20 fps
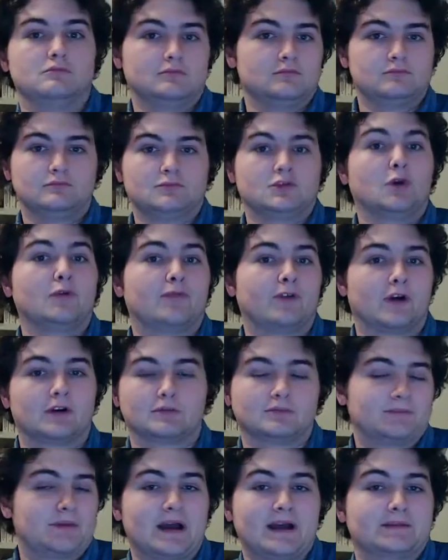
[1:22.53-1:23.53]
so far,
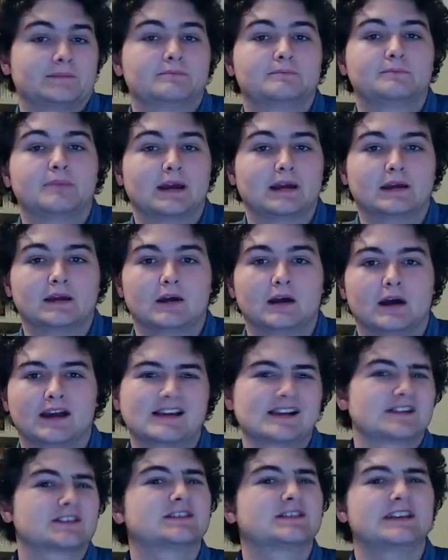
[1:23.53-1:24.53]
by I
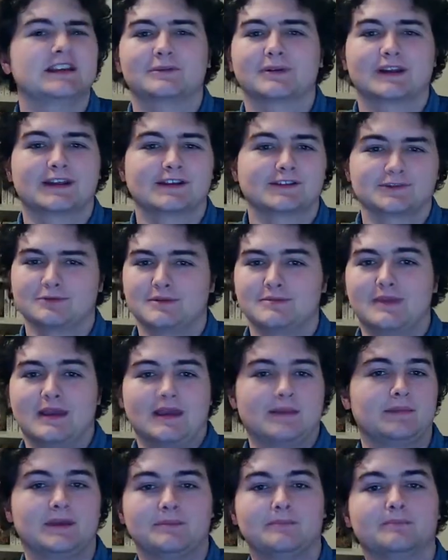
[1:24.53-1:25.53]
guess Secret History
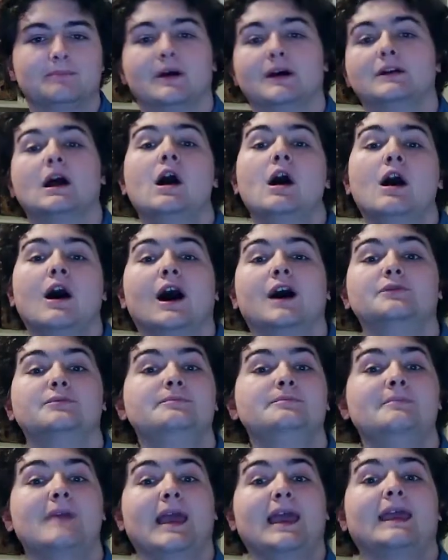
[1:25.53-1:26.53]
maybe, but
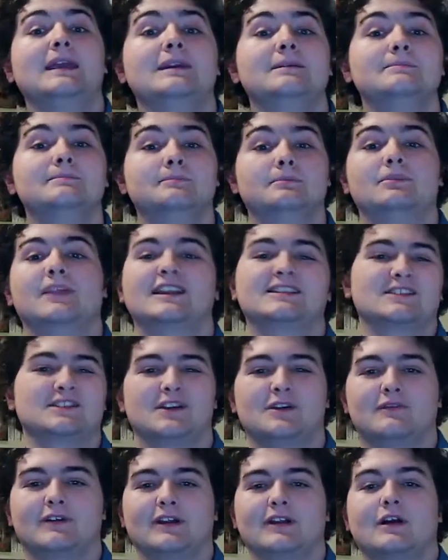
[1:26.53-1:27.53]
that's a
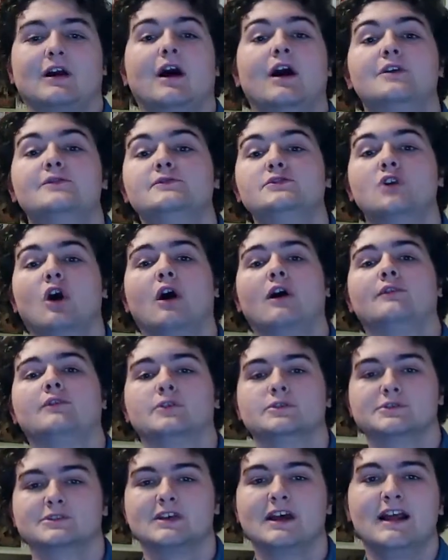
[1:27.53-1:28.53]
novella, of
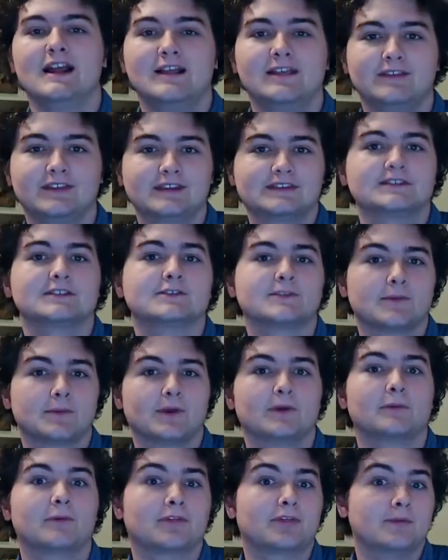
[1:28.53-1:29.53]
novels, this is the
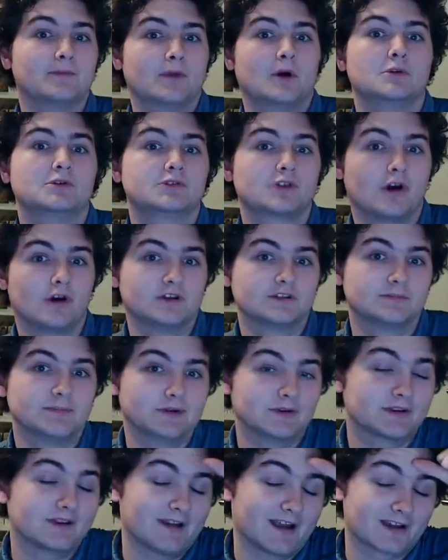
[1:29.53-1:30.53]
one with the most
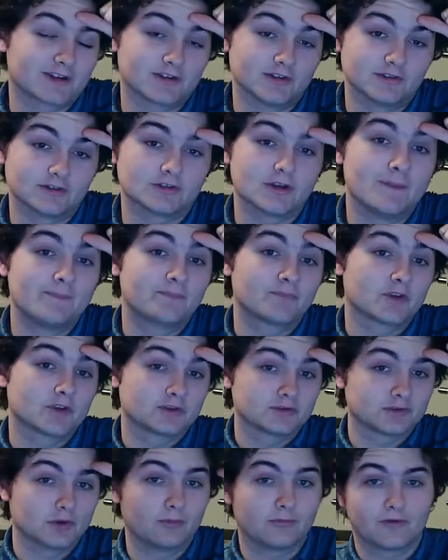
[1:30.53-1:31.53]
Cosmere connections
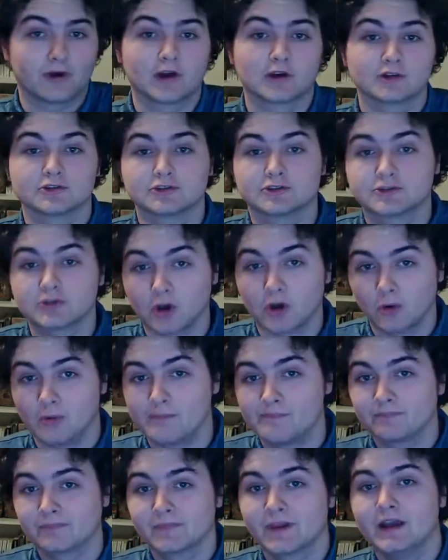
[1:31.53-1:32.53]
so far. So,
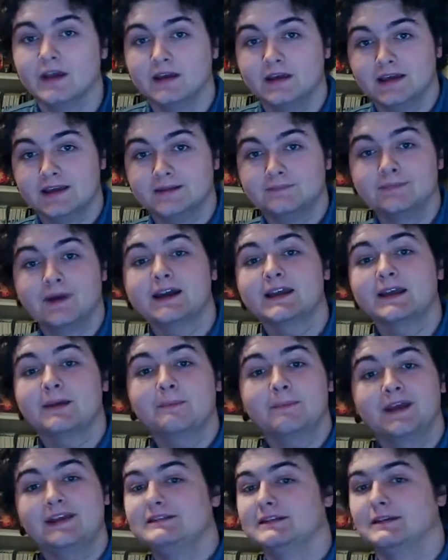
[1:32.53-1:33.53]
in my
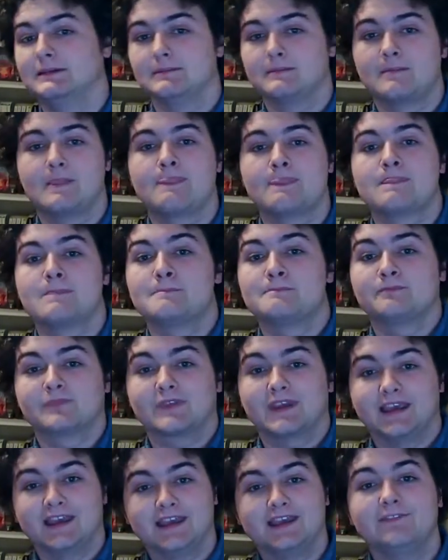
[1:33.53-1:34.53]
opinion,
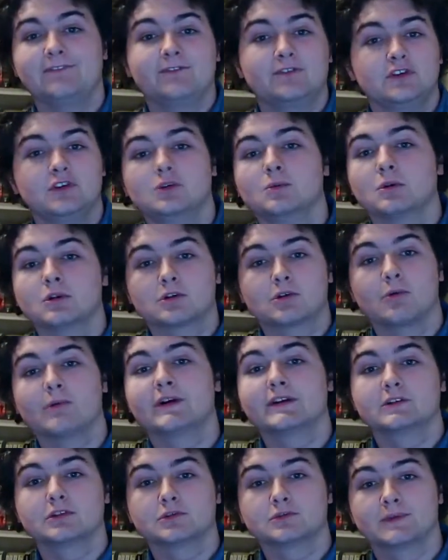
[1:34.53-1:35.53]
if you are
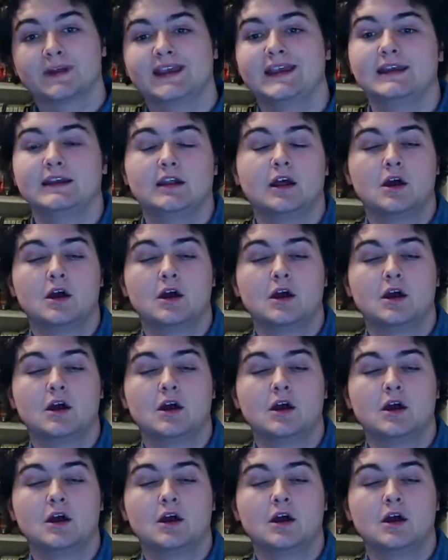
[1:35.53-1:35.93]
going to read